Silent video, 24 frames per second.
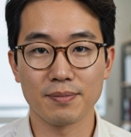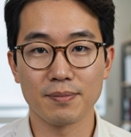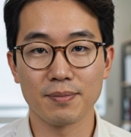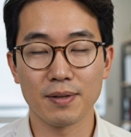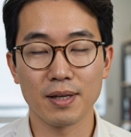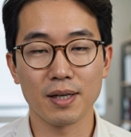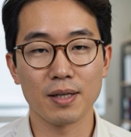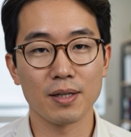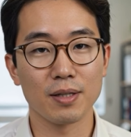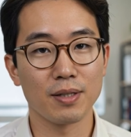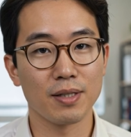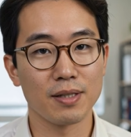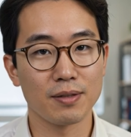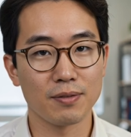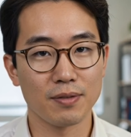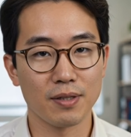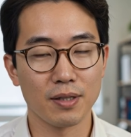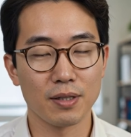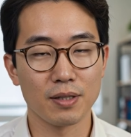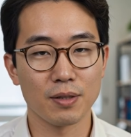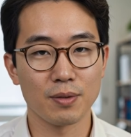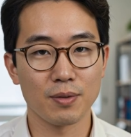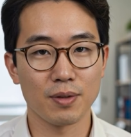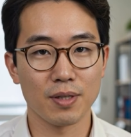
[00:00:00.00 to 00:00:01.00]
Here's the
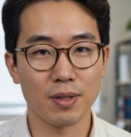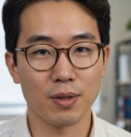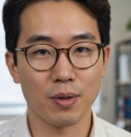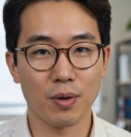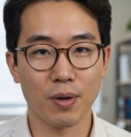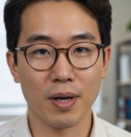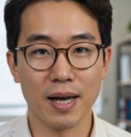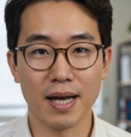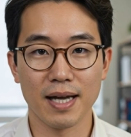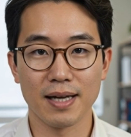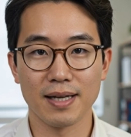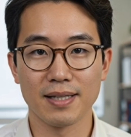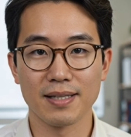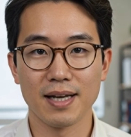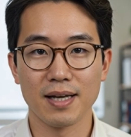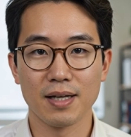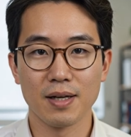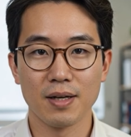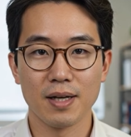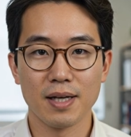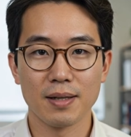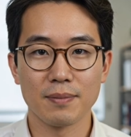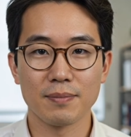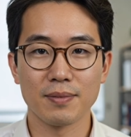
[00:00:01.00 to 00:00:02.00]
first real crack in that
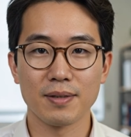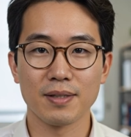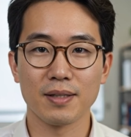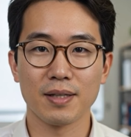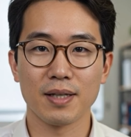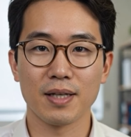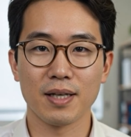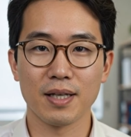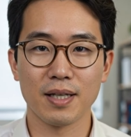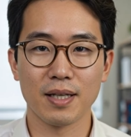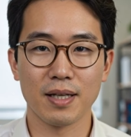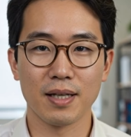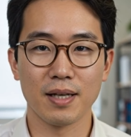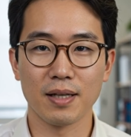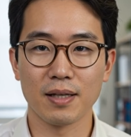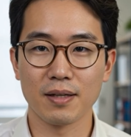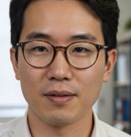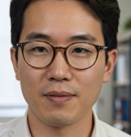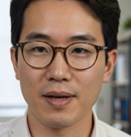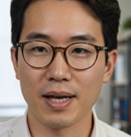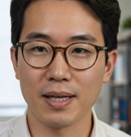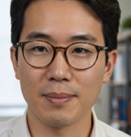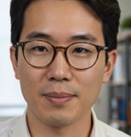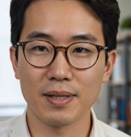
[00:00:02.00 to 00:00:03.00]
claim.
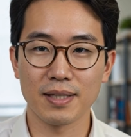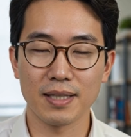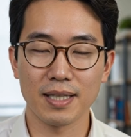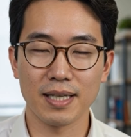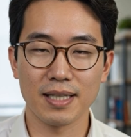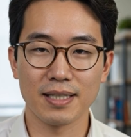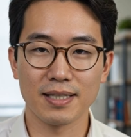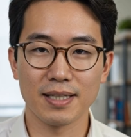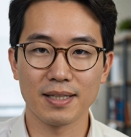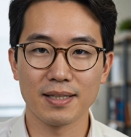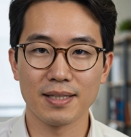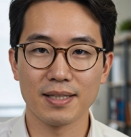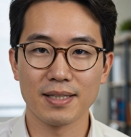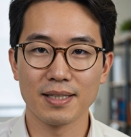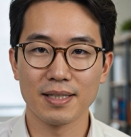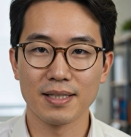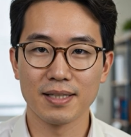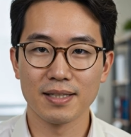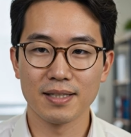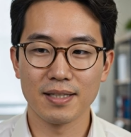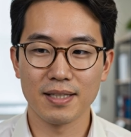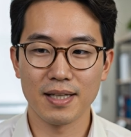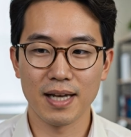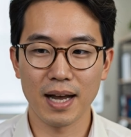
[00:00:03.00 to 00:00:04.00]
Vitamin D
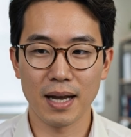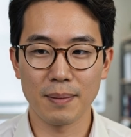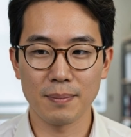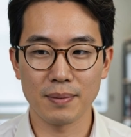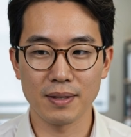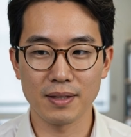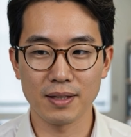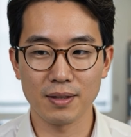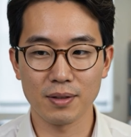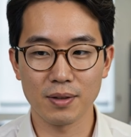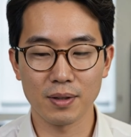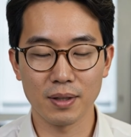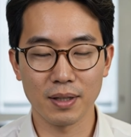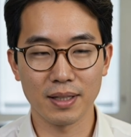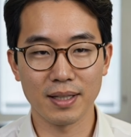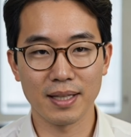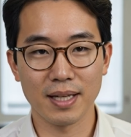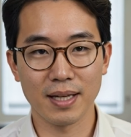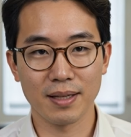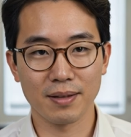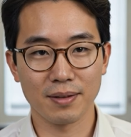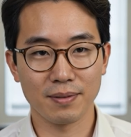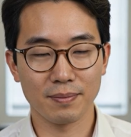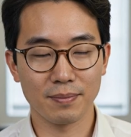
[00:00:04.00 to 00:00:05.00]
synthesis happens in your
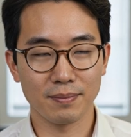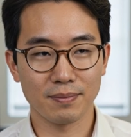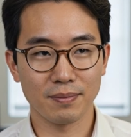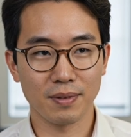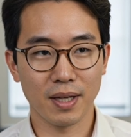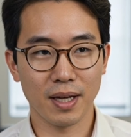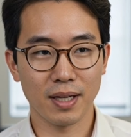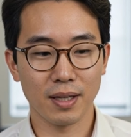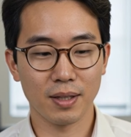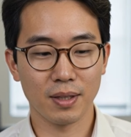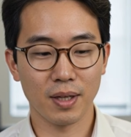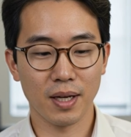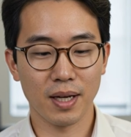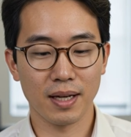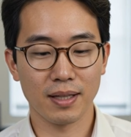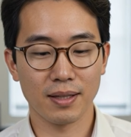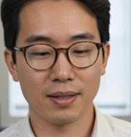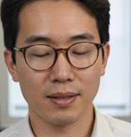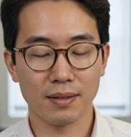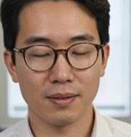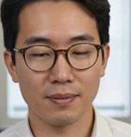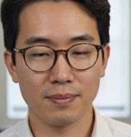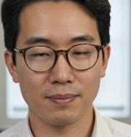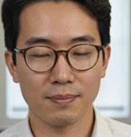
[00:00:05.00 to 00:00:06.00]
skin, not your
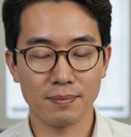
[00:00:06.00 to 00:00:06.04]
eyes.